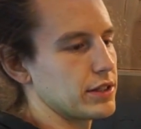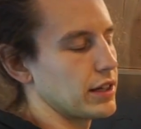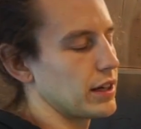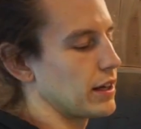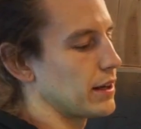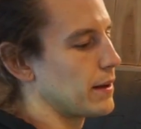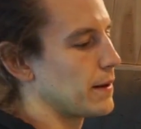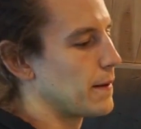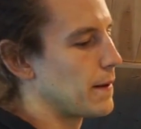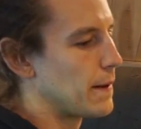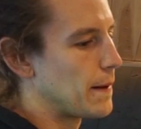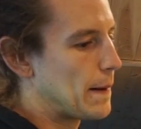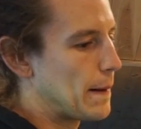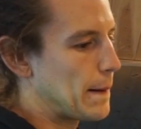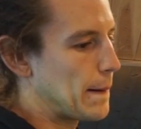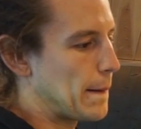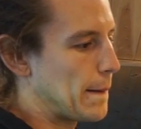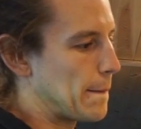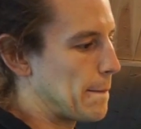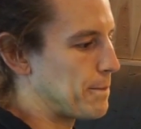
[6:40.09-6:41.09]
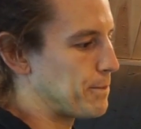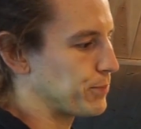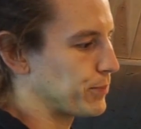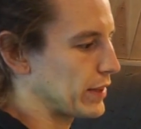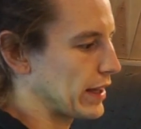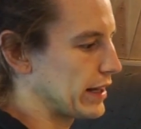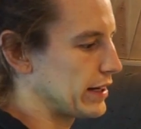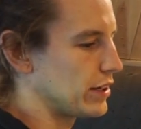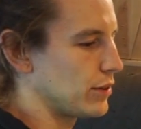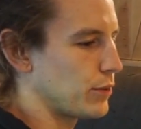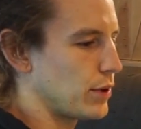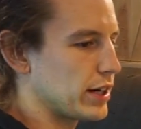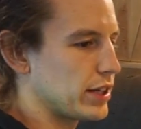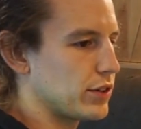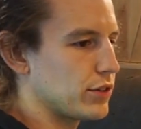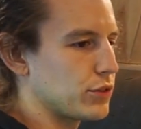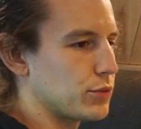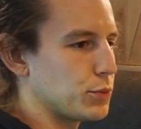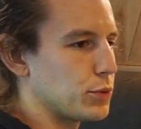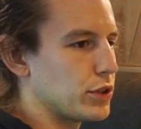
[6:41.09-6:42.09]
Uh, um, I didn't want to
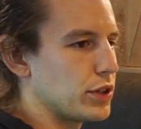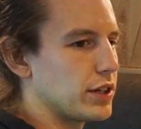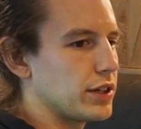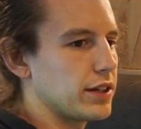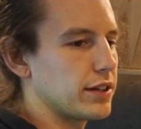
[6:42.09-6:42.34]
use wood